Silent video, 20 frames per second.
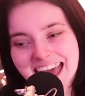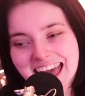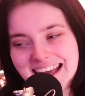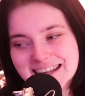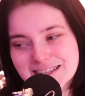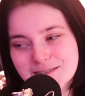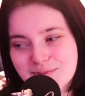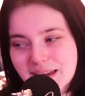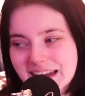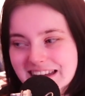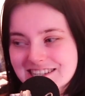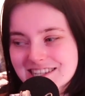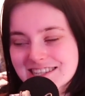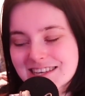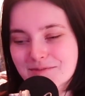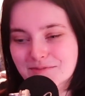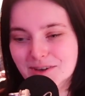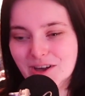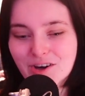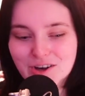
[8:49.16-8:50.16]

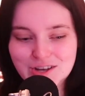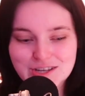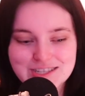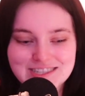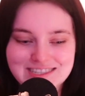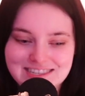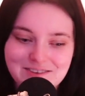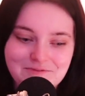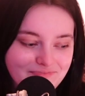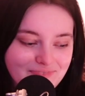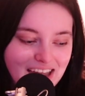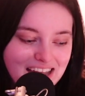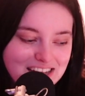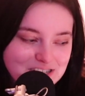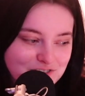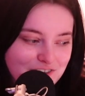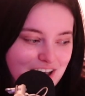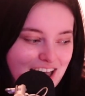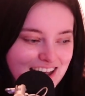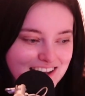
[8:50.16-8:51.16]
especially because I
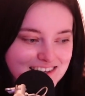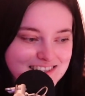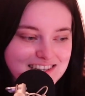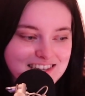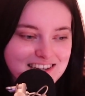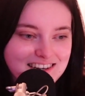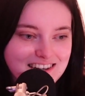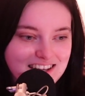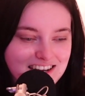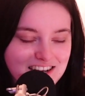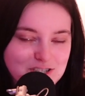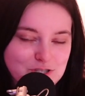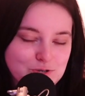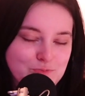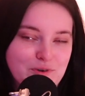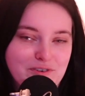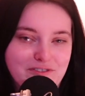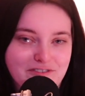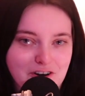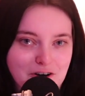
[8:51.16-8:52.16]
do acting and I do
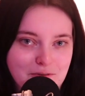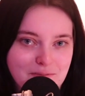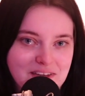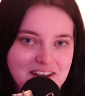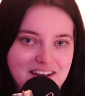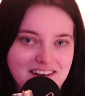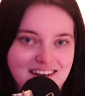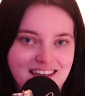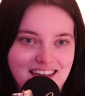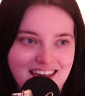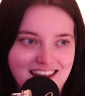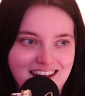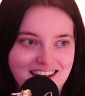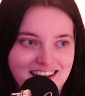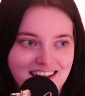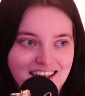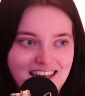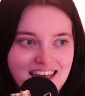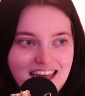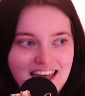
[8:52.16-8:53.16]
performing,
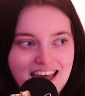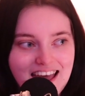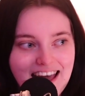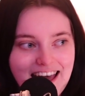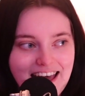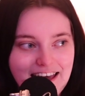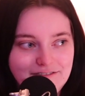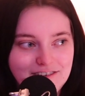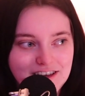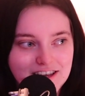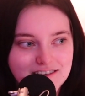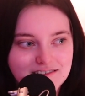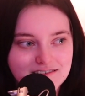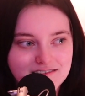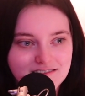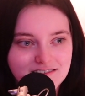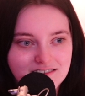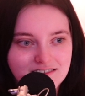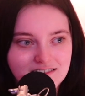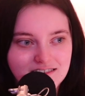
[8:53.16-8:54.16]
and
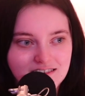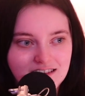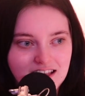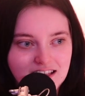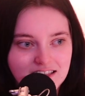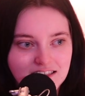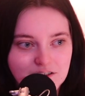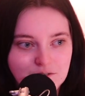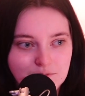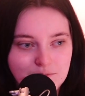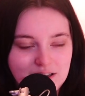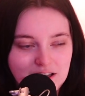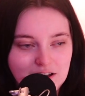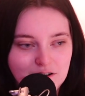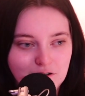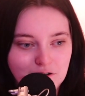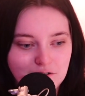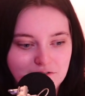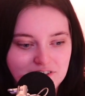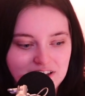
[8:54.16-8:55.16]
having a little bit
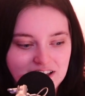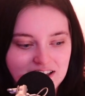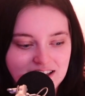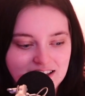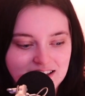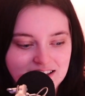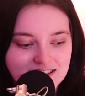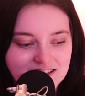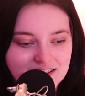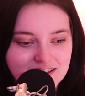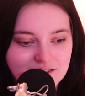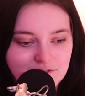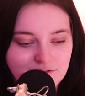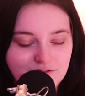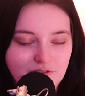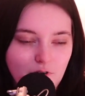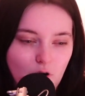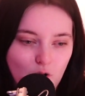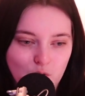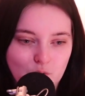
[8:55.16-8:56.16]
of a
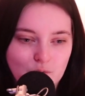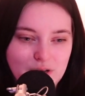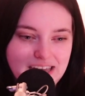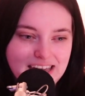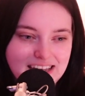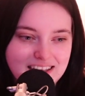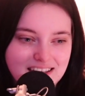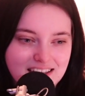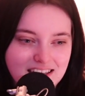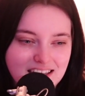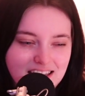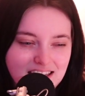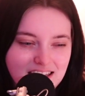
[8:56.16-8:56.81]
following